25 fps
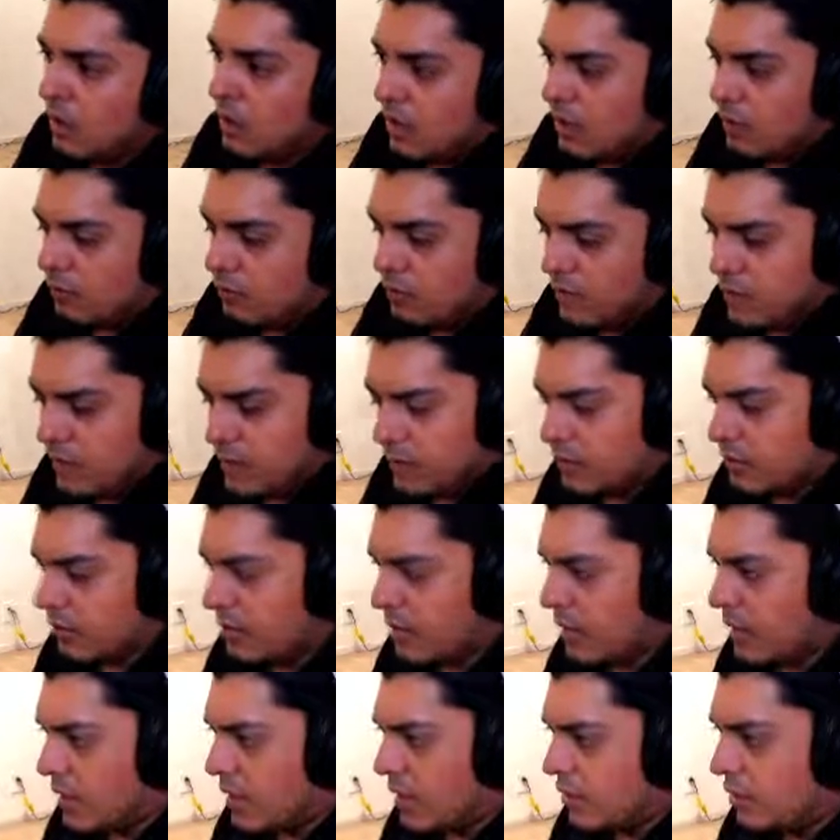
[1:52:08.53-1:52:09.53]
We didn't do
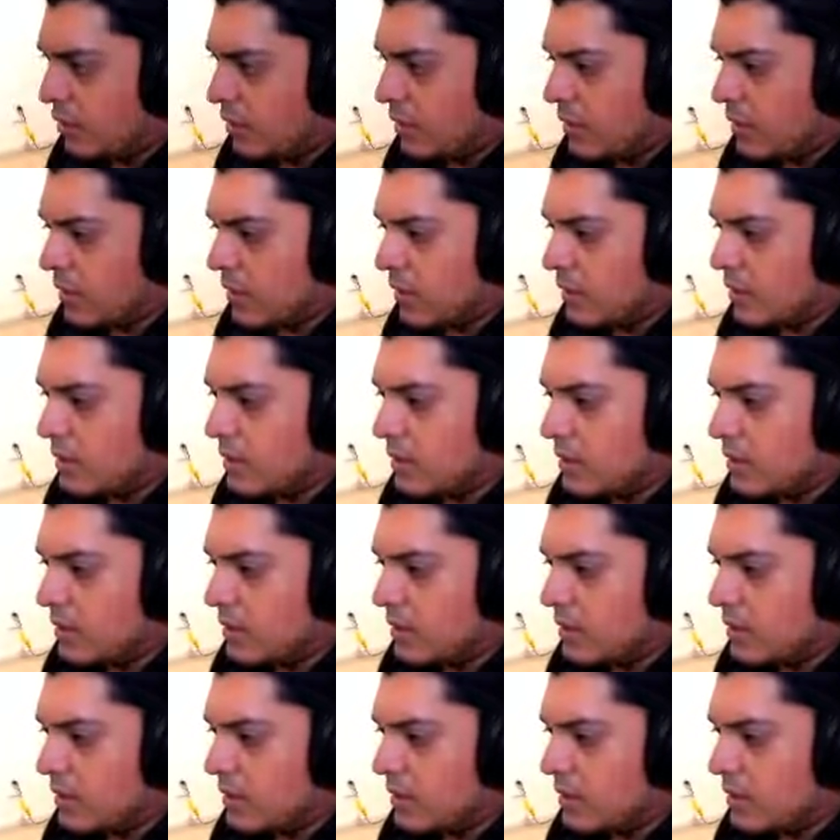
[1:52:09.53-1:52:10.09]
that, I realize.